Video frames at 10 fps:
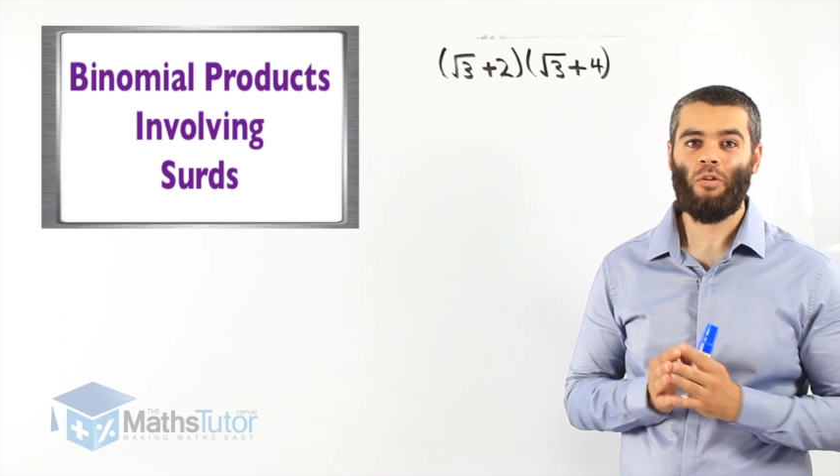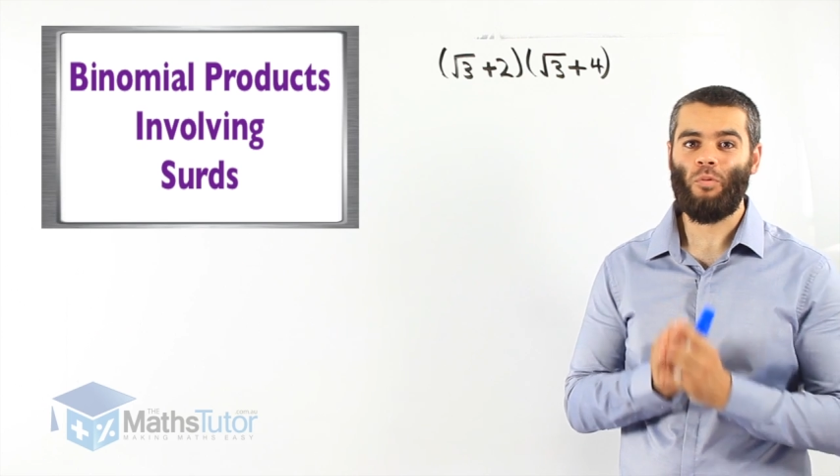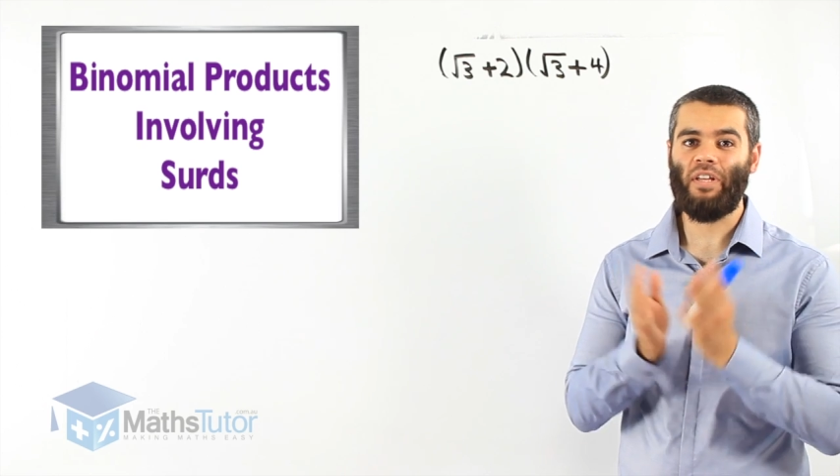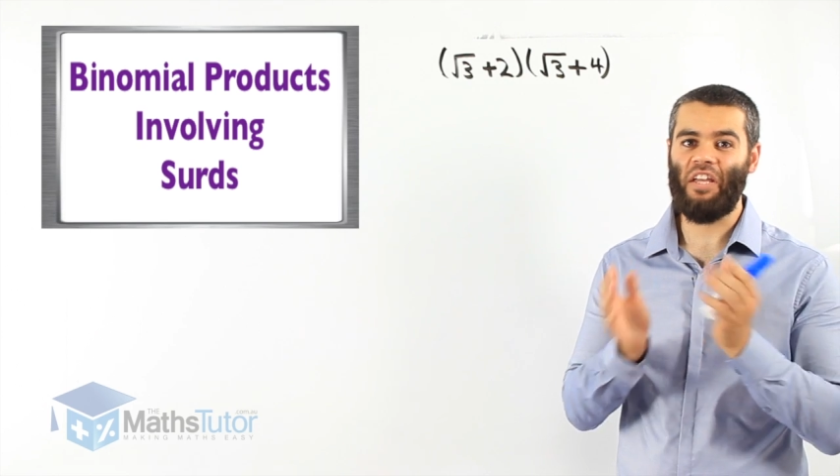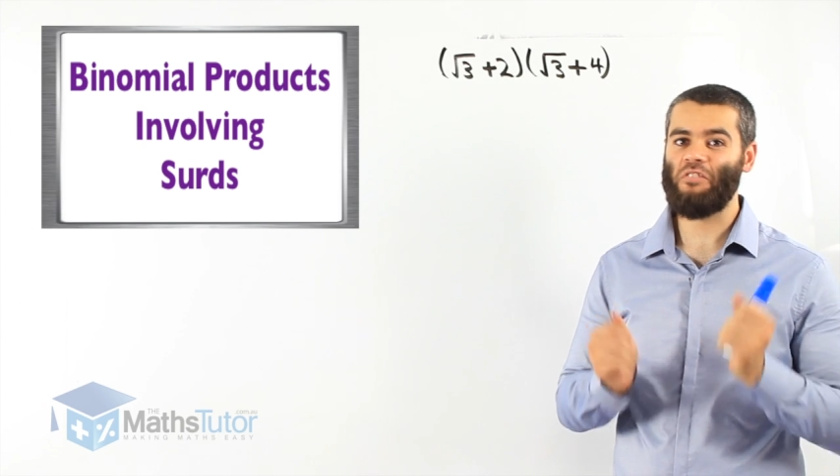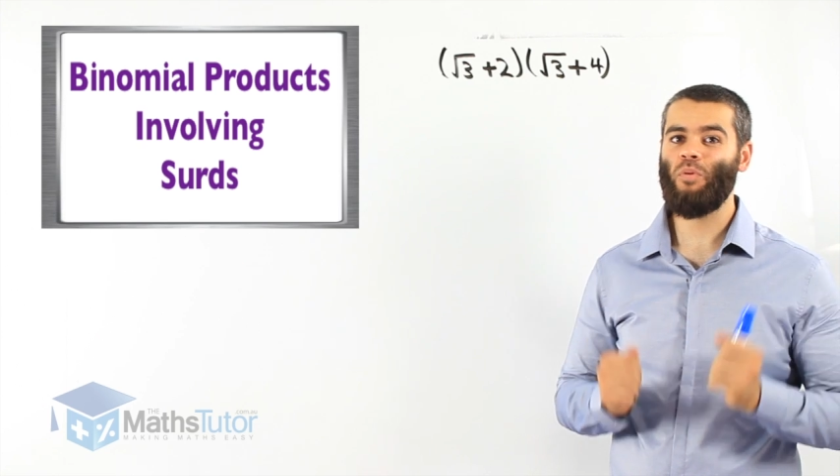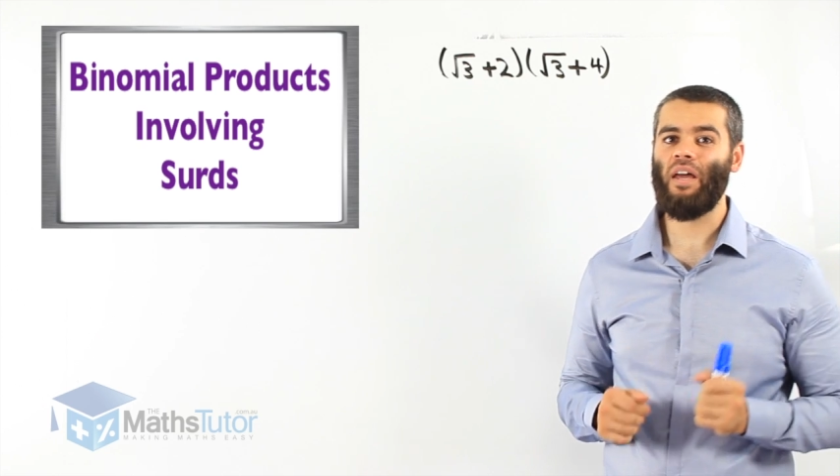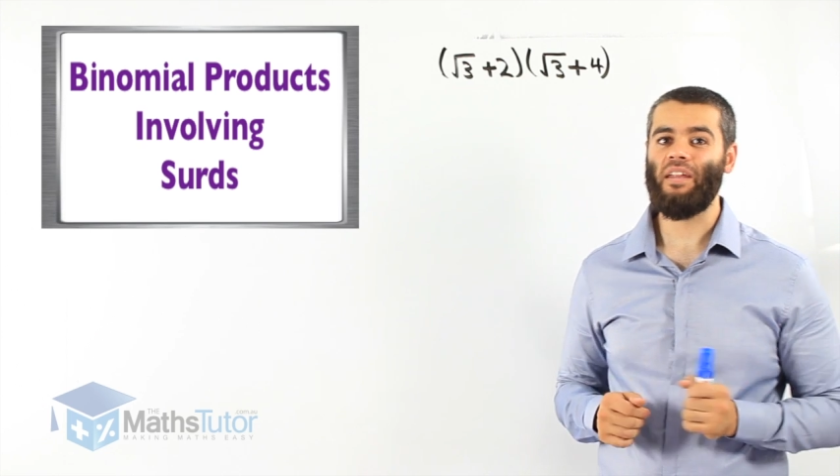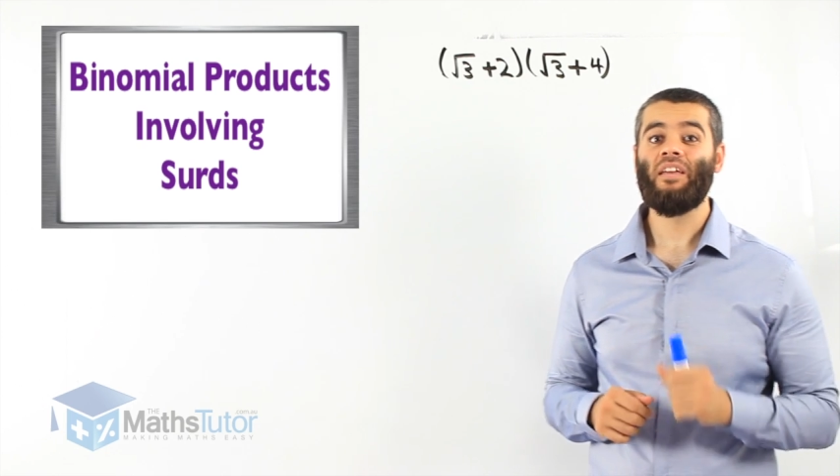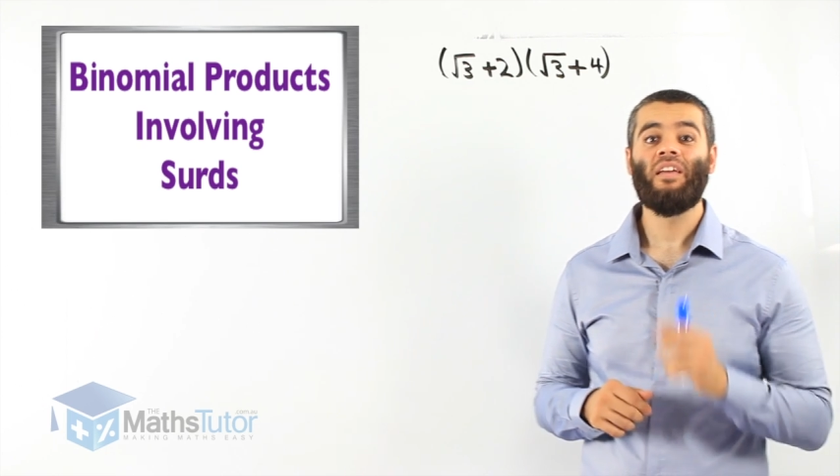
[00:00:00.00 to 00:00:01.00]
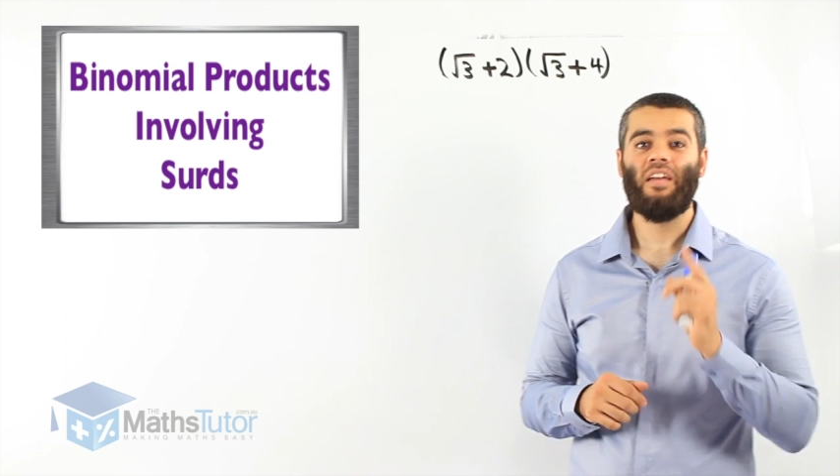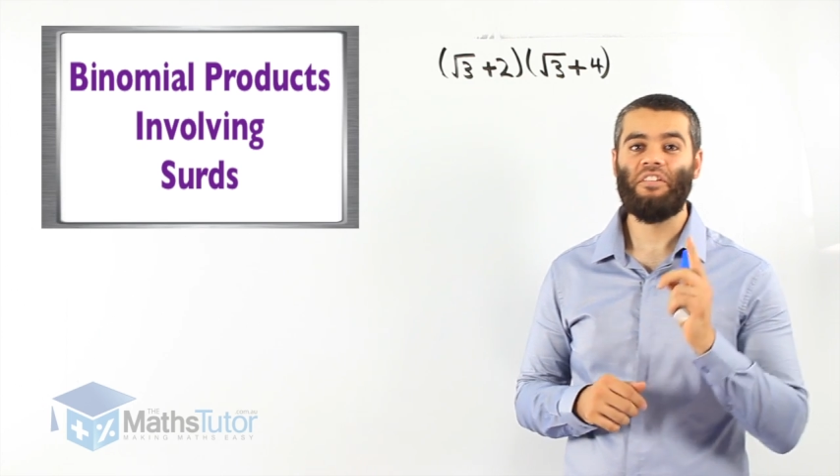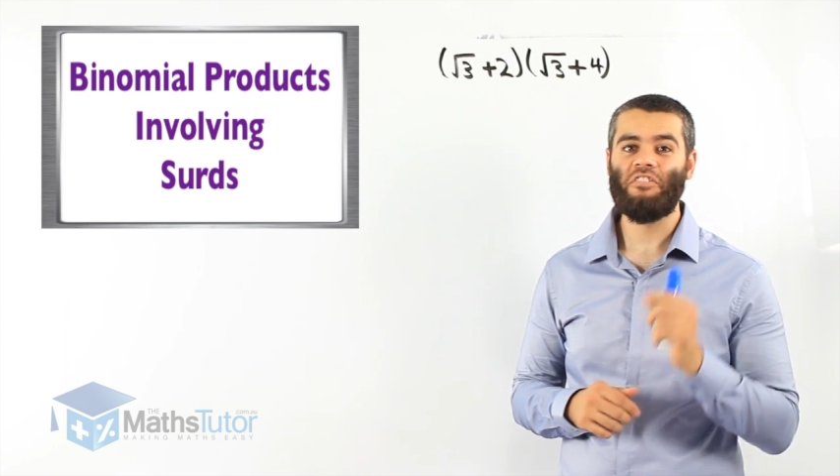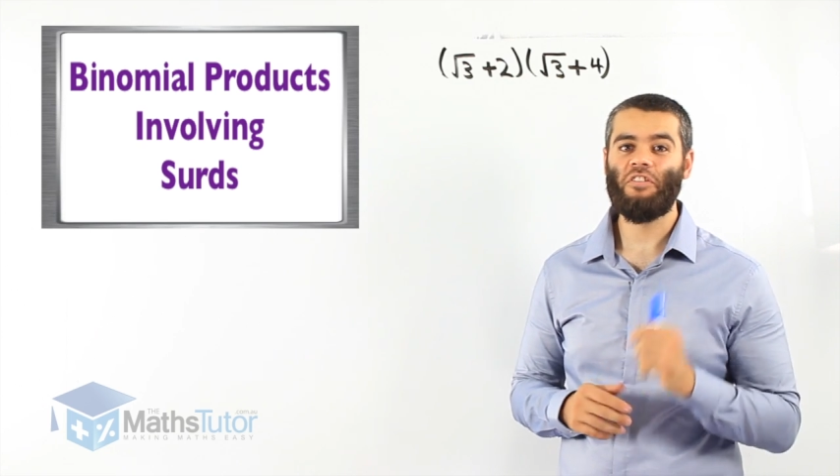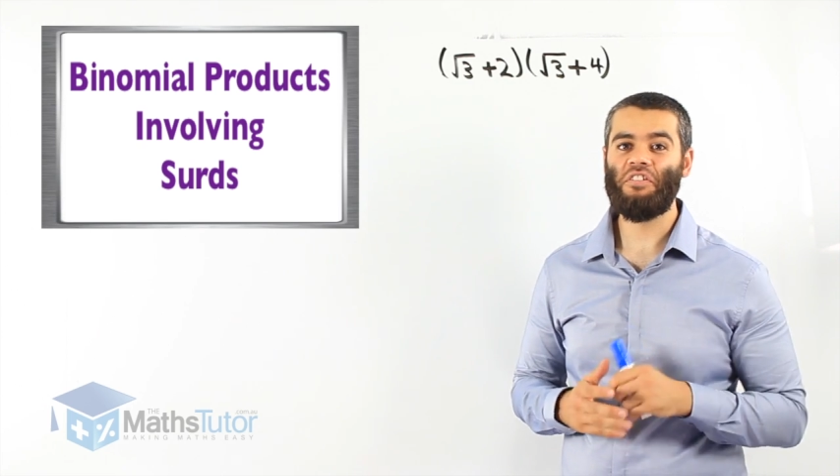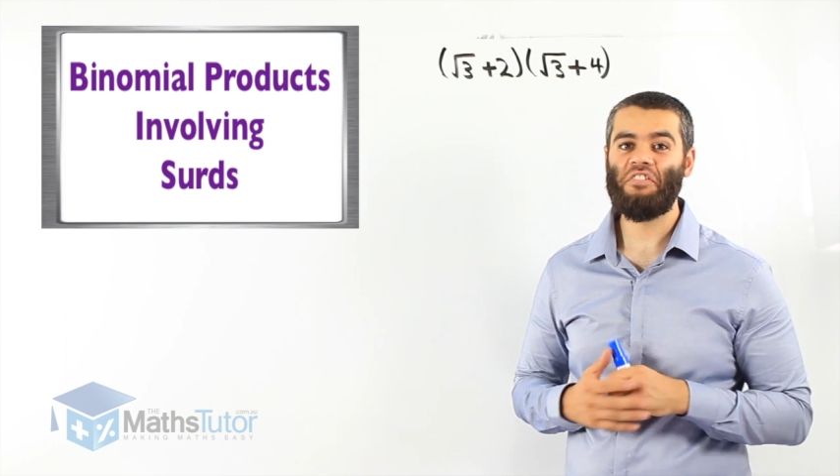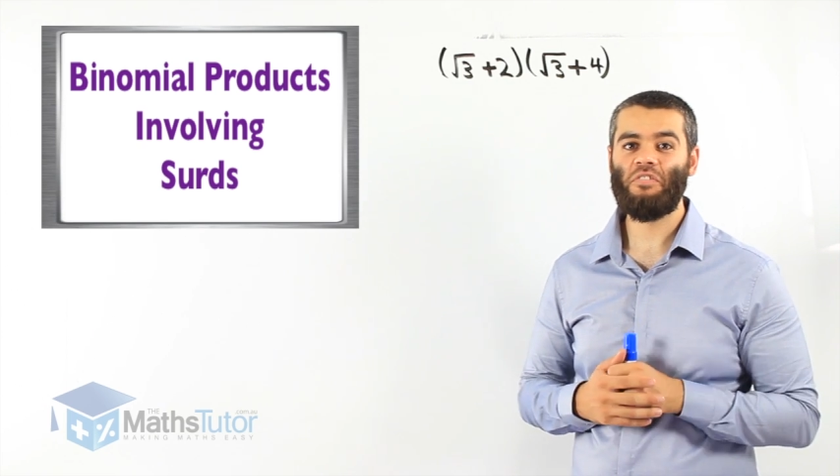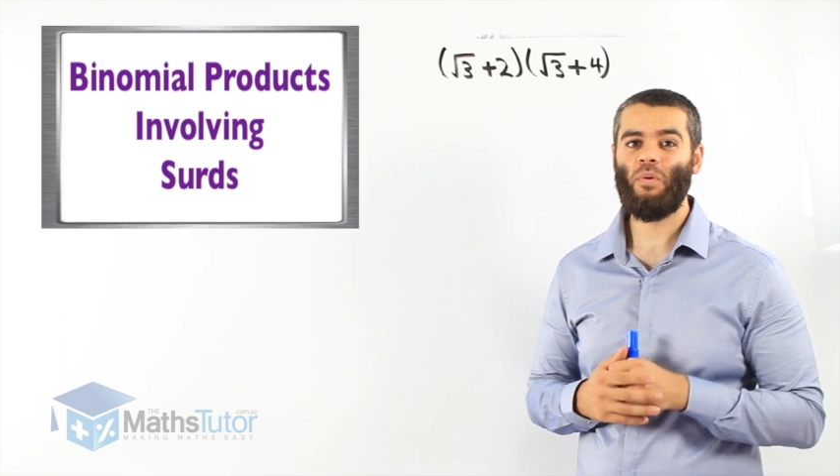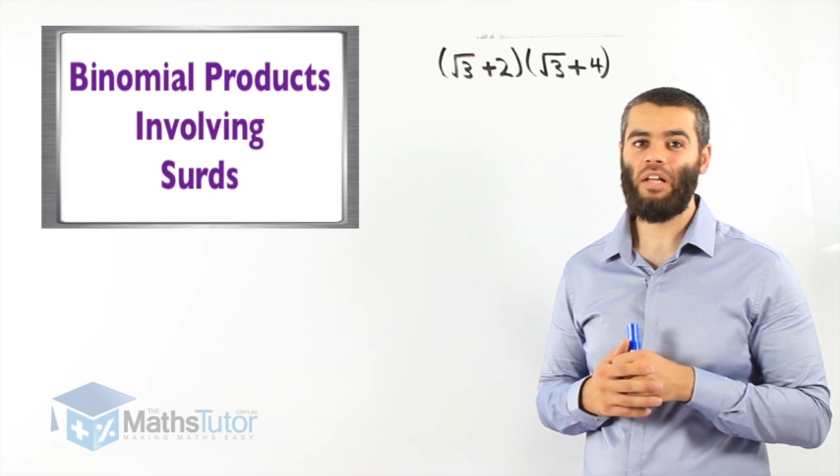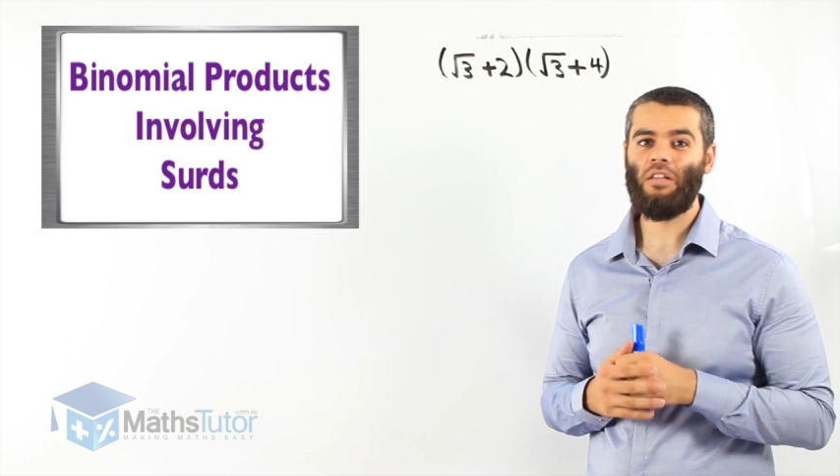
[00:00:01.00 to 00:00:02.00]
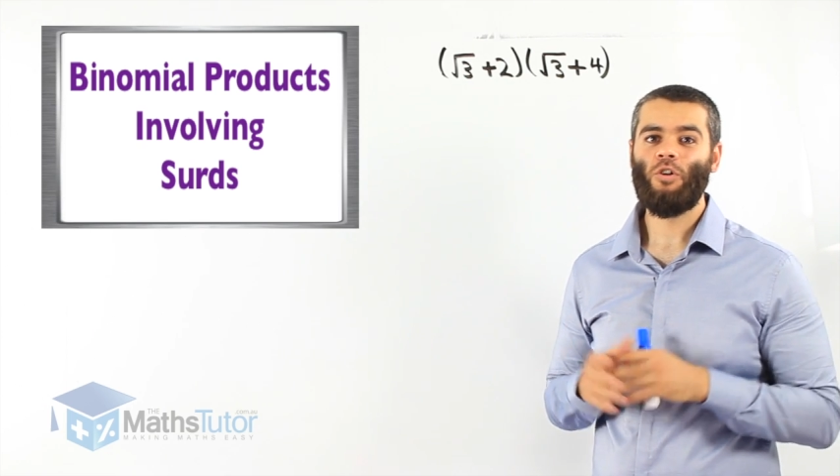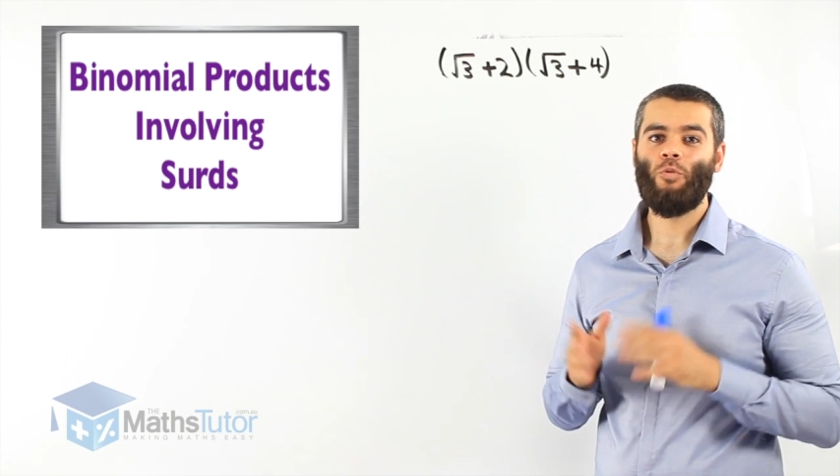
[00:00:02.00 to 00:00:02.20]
Well, guess what? In surds as well